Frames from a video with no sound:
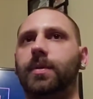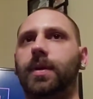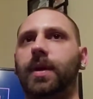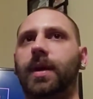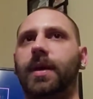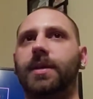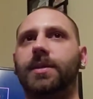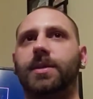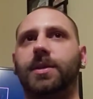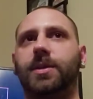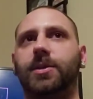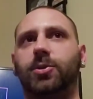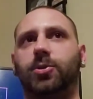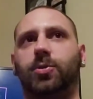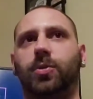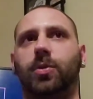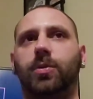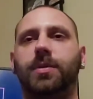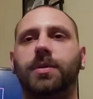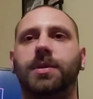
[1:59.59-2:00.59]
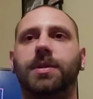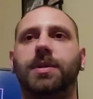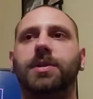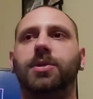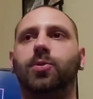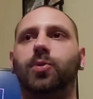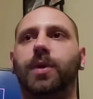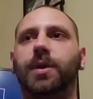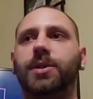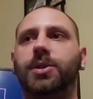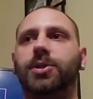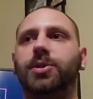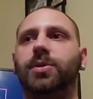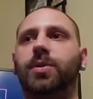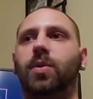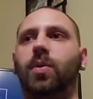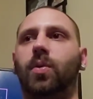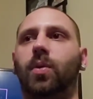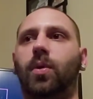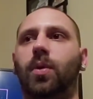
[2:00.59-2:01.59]
I guess, control the situation
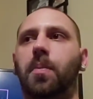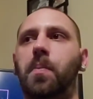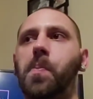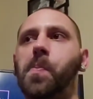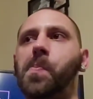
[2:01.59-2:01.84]
or